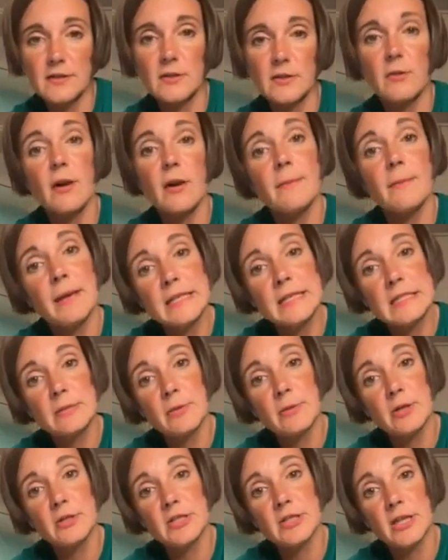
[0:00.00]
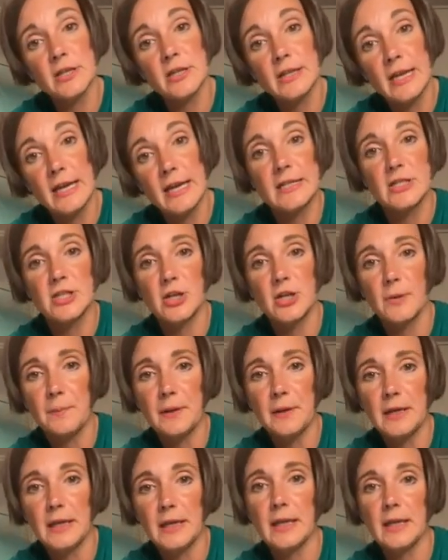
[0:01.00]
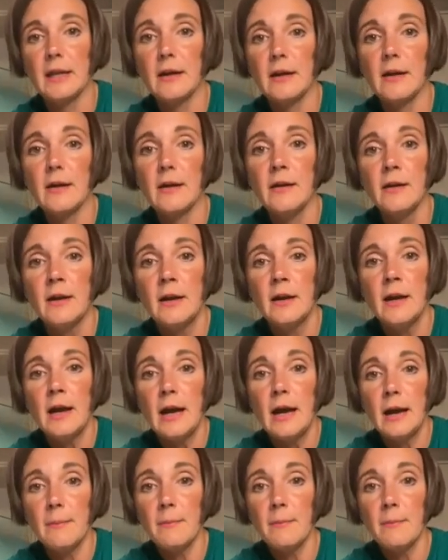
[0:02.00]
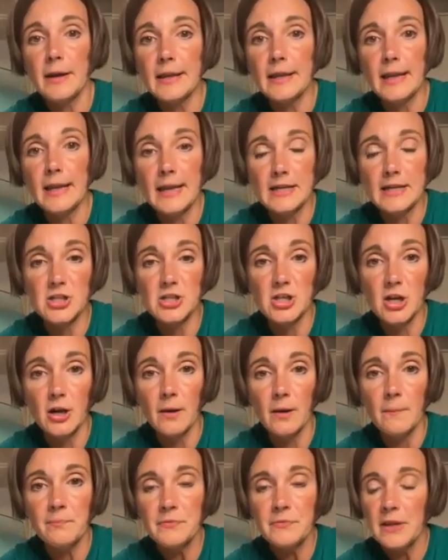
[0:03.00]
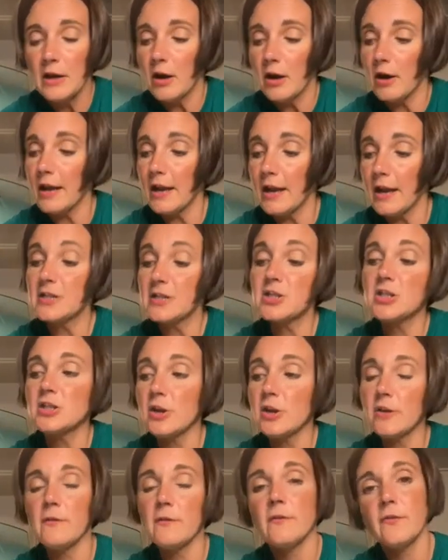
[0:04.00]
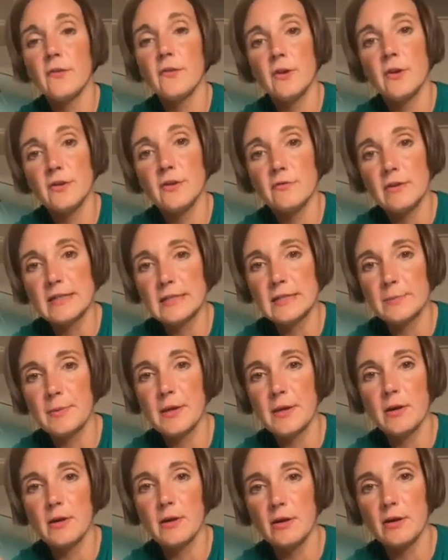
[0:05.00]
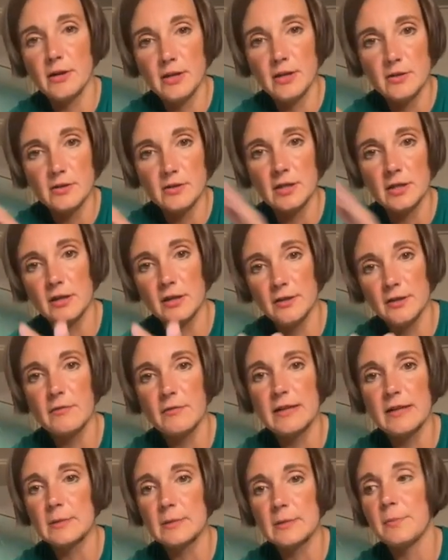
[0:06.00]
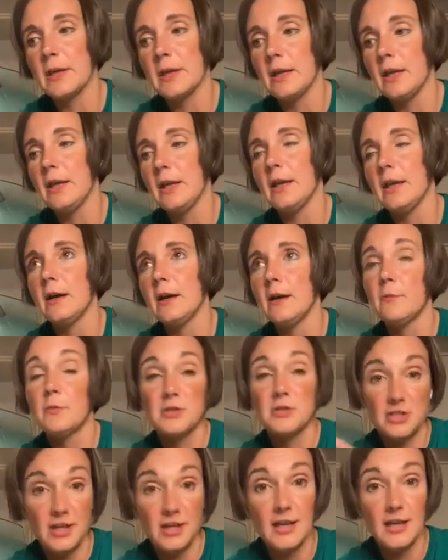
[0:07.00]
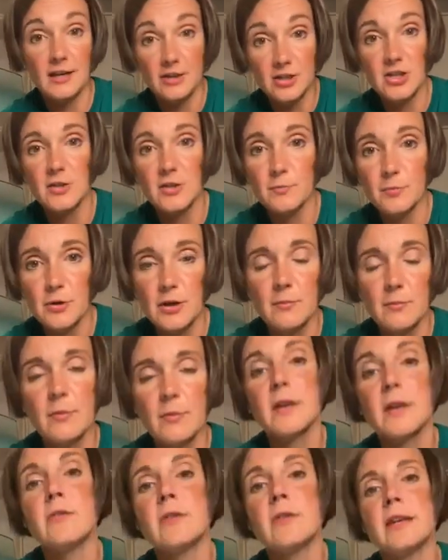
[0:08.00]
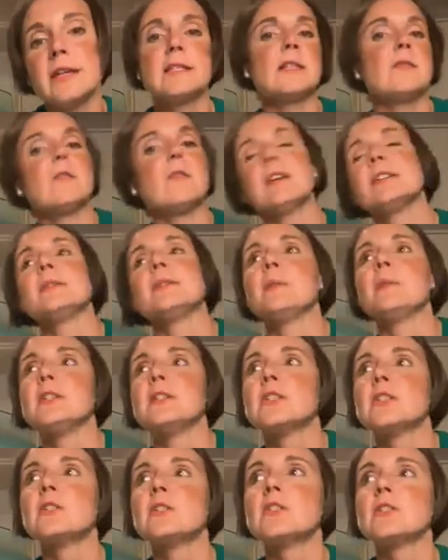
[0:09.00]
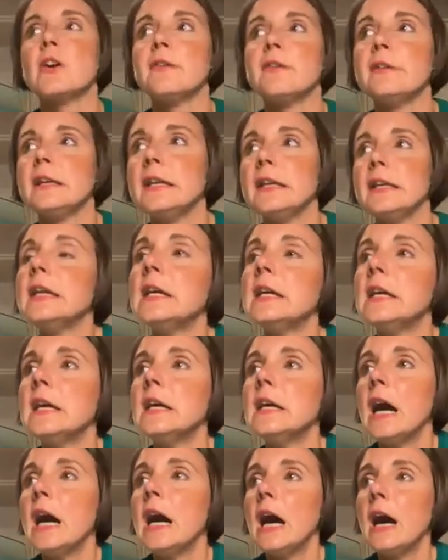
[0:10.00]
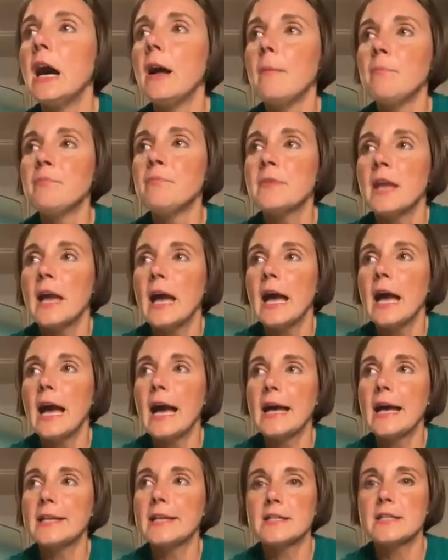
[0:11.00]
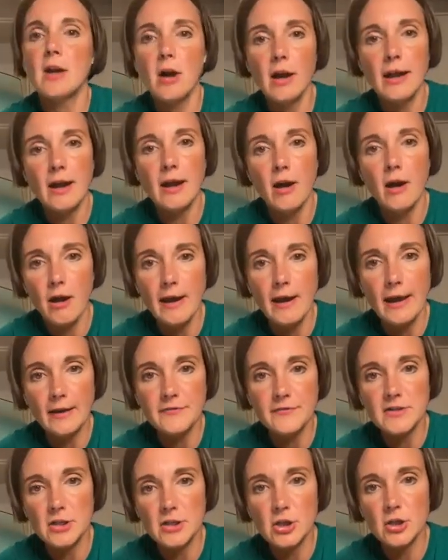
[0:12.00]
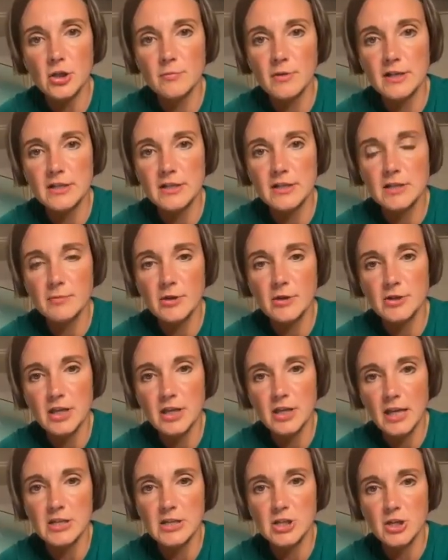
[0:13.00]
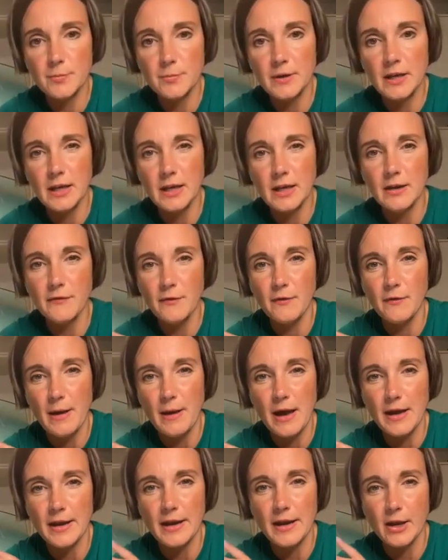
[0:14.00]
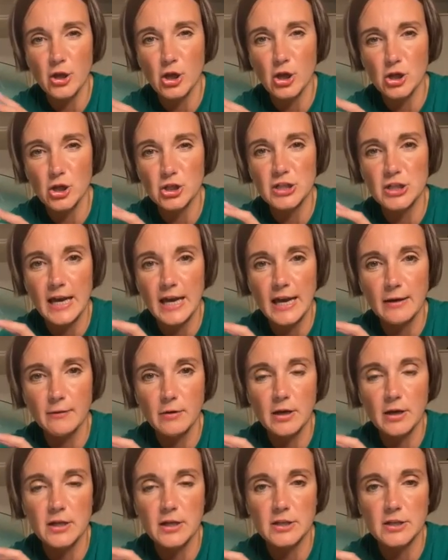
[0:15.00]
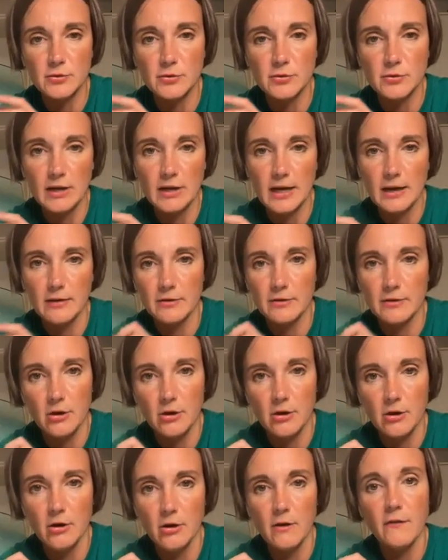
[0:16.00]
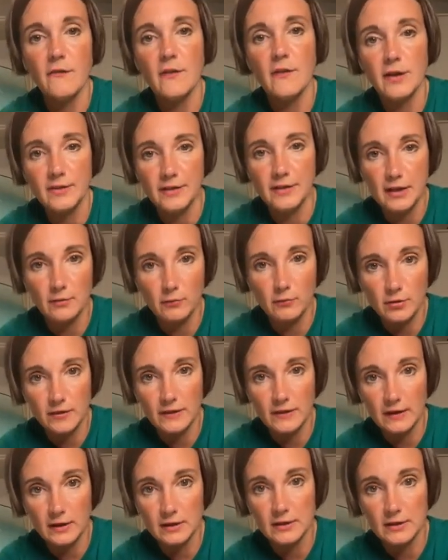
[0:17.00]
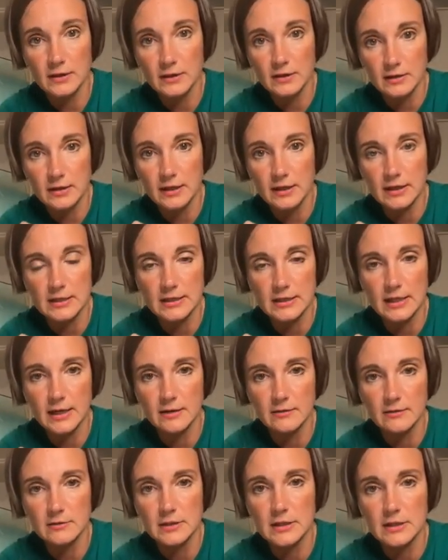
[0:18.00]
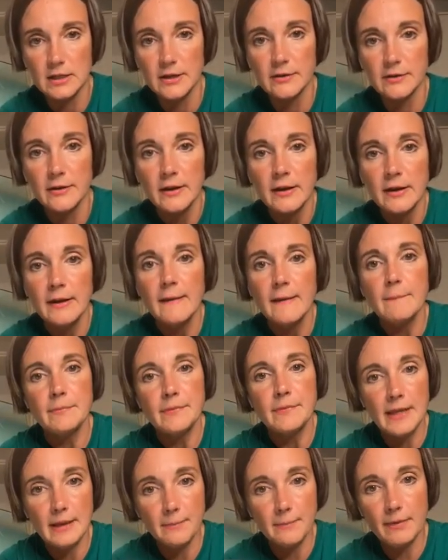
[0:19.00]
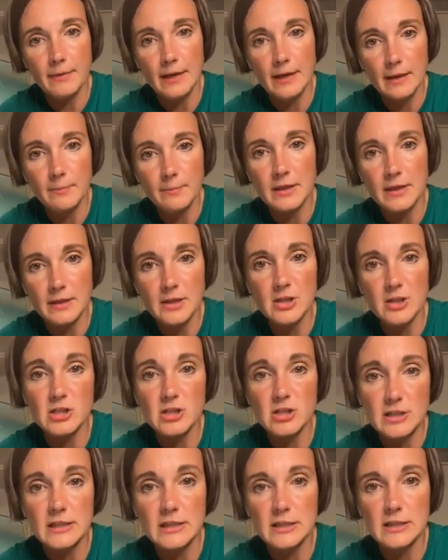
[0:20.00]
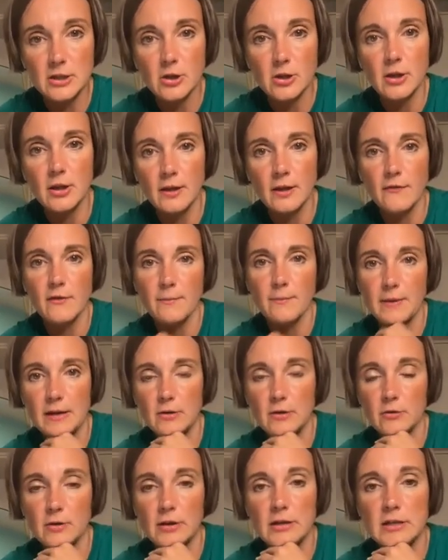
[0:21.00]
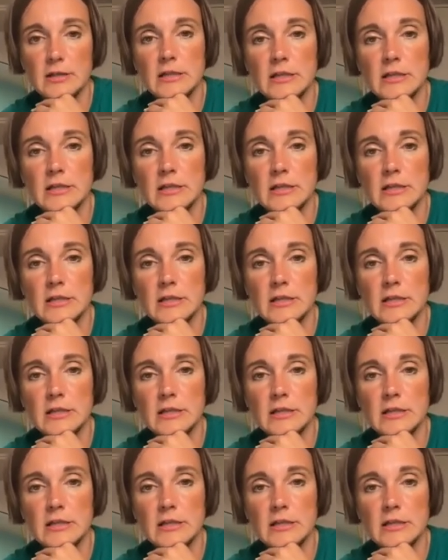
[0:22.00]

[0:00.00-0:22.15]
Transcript: So I make tomato ketchup in here, and my ketchup, I actually don't follow the recipe. I use another recipe, which again I should put in my created recipe, shouldn't I? Really. And I have to cook my tomato ketchup in here for about a good hour to an hour and a half, and then it will thicken down. So it may be that you just need to cook it for a bit longer.